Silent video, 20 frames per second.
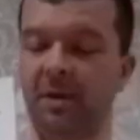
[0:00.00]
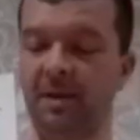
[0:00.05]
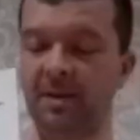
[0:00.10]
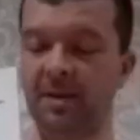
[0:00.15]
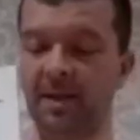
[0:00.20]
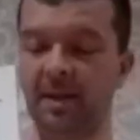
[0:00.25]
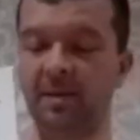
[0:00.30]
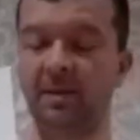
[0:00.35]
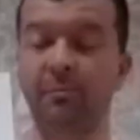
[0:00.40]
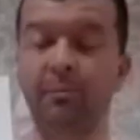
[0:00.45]
And
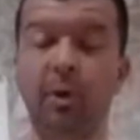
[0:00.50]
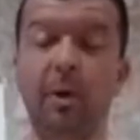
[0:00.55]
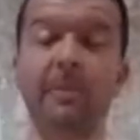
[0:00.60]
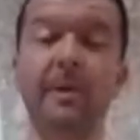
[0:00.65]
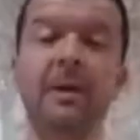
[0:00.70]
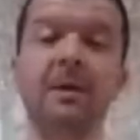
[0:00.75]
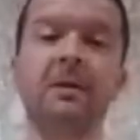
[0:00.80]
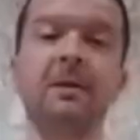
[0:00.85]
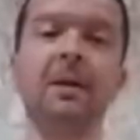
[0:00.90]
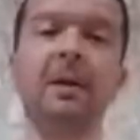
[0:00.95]
he has
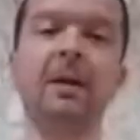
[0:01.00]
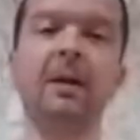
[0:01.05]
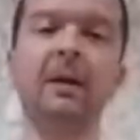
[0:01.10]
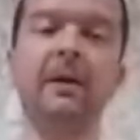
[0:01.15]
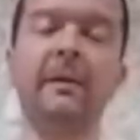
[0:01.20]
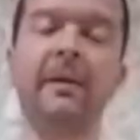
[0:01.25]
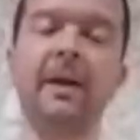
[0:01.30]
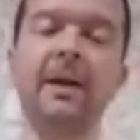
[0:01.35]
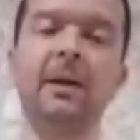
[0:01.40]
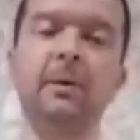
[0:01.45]
promised
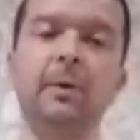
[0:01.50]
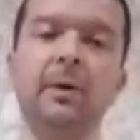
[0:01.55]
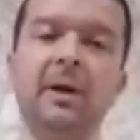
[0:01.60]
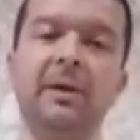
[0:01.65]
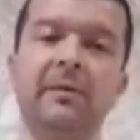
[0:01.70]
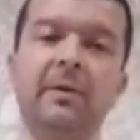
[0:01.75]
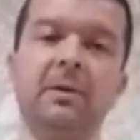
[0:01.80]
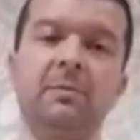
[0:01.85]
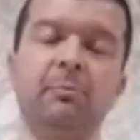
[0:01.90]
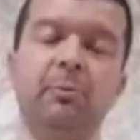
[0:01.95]
that he will
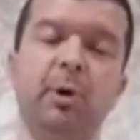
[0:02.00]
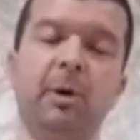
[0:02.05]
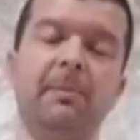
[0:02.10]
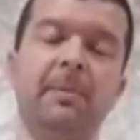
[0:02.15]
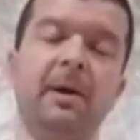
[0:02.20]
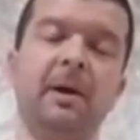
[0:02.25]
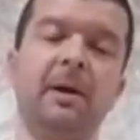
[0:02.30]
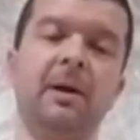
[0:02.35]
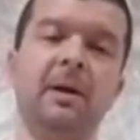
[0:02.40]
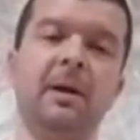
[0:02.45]
give us
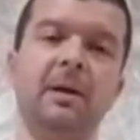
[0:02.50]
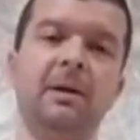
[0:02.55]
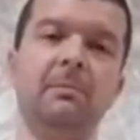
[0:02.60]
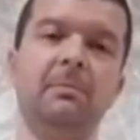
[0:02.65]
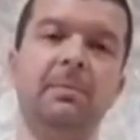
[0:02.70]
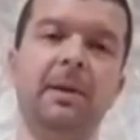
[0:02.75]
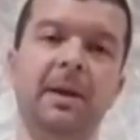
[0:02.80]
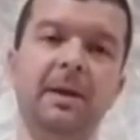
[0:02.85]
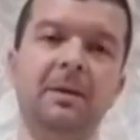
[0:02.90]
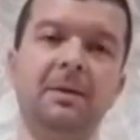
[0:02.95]
proper
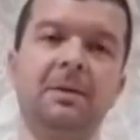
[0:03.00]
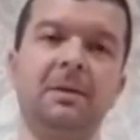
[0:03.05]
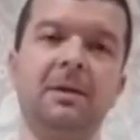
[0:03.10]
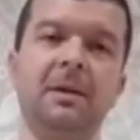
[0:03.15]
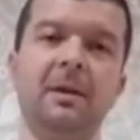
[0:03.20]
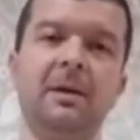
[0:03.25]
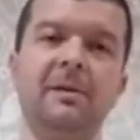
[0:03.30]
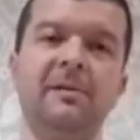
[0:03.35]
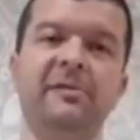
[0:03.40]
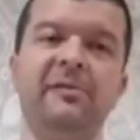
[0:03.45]
peace,
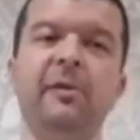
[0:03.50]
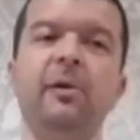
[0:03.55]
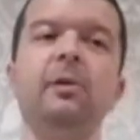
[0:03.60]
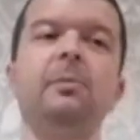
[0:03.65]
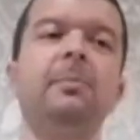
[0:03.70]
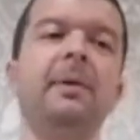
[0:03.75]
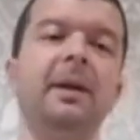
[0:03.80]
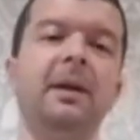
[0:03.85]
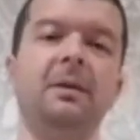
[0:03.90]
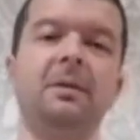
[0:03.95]
full
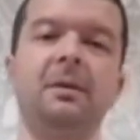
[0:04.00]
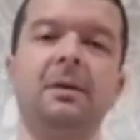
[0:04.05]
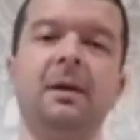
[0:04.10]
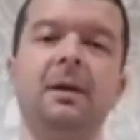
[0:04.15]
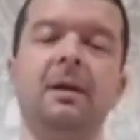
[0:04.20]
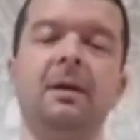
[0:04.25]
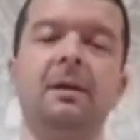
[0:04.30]
peace,